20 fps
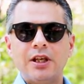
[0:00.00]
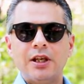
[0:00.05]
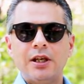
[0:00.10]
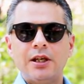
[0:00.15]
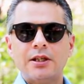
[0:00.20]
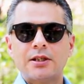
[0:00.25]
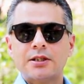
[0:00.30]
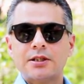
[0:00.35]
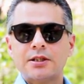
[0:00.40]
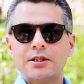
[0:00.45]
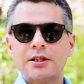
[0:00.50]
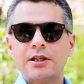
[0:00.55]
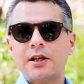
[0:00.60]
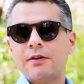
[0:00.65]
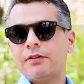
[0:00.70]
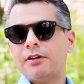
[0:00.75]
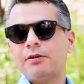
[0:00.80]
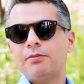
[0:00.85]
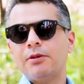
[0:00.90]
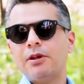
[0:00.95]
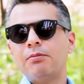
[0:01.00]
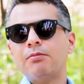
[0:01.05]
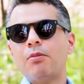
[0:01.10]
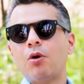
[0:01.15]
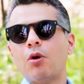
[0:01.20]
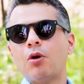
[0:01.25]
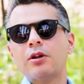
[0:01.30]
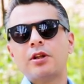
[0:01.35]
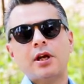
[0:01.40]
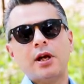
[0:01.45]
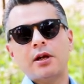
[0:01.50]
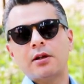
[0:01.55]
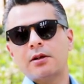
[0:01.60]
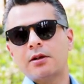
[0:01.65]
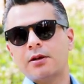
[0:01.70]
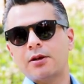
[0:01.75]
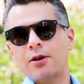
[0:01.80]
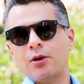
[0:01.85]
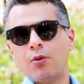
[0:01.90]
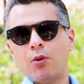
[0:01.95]
it's given me more
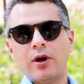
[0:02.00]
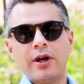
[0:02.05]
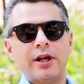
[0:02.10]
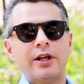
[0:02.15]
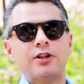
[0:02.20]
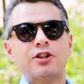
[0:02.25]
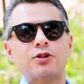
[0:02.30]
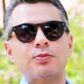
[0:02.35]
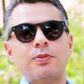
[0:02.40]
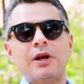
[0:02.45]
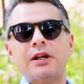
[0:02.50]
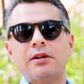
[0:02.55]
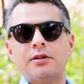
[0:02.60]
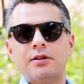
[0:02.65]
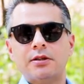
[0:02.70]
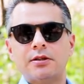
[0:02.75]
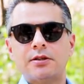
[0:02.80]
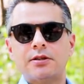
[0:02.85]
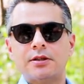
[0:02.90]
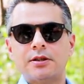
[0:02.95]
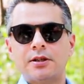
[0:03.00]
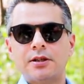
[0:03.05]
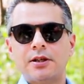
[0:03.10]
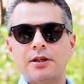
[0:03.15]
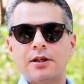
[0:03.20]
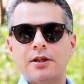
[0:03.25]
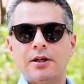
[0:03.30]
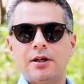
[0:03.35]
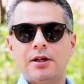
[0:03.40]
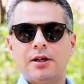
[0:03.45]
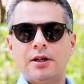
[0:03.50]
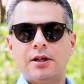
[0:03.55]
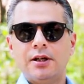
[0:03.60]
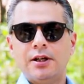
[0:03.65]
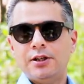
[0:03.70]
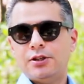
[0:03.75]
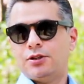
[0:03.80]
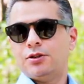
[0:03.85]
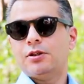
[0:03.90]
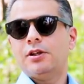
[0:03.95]
than what I expected
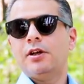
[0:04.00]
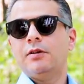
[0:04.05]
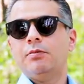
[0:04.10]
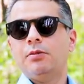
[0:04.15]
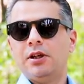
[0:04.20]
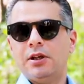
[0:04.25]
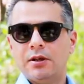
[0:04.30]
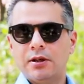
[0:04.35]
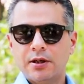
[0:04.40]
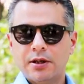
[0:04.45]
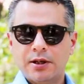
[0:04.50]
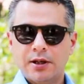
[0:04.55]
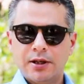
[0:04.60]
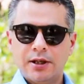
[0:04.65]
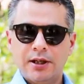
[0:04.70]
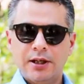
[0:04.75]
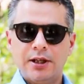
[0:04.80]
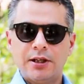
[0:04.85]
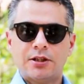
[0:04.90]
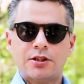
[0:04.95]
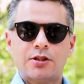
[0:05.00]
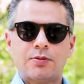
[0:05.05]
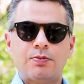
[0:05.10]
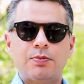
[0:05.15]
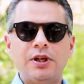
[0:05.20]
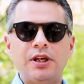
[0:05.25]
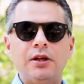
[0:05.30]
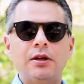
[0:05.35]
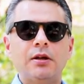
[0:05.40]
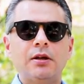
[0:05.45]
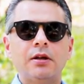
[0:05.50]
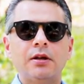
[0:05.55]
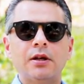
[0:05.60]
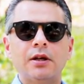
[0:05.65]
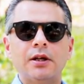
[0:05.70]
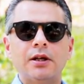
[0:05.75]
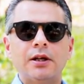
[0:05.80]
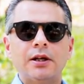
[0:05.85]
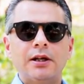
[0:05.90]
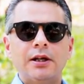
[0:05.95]
it to give me. It's been,
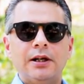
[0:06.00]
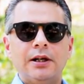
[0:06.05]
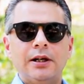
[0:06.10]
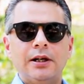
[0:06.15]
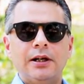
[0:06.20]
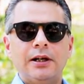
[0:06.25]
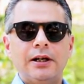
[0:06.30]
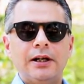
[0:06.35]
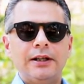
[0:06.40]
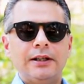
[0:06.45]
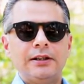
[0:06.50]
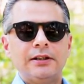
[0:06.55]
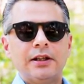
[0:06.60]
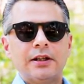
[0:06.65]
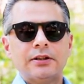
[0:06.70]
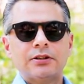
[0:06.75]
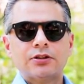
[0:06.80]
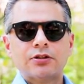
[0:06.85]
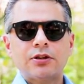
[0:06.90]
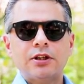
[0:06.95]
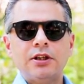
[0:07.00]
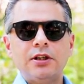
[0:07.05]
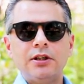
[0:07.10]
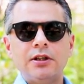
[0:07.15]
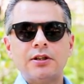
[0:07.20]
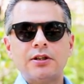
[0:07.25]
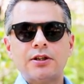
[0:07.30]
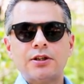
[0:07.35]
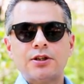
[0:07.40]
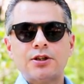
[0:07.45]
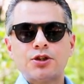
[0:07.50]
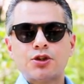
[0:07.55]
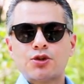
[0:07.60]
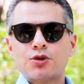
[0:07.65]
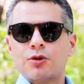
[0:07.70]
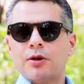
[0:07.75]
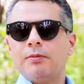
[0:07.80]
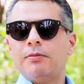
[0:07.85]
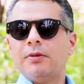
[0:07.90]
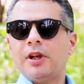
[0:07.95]
I think there are three
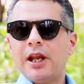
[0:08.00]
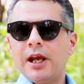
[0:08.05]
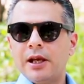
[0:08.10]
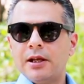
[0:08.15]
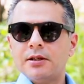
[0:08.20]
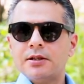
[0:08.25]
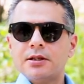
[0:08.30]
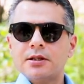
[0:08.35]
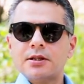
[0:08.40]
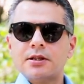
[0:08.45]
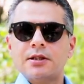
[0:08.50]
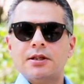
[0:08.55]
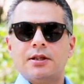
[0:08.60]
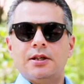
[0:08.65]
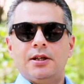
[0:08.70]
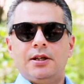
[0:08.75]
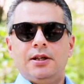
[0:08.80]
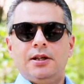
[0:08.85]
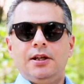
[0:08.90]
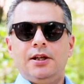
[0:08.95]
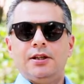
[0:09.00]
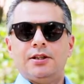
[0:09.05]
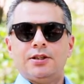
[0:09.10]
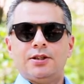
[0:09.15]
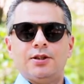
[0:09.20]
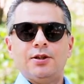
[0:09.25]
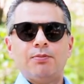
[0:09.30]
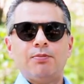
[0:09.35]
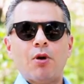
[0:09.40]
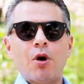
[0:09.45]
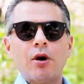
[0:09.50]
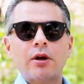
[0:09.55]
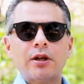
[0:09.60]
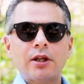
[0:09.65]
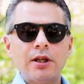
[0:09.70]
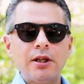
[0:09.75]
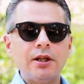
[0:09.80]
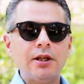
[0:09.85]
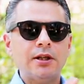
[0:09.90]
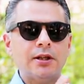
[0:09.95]
swim lanes. It's the
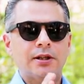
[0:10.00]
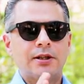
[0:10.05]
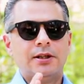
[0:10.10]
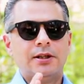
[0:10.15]
body,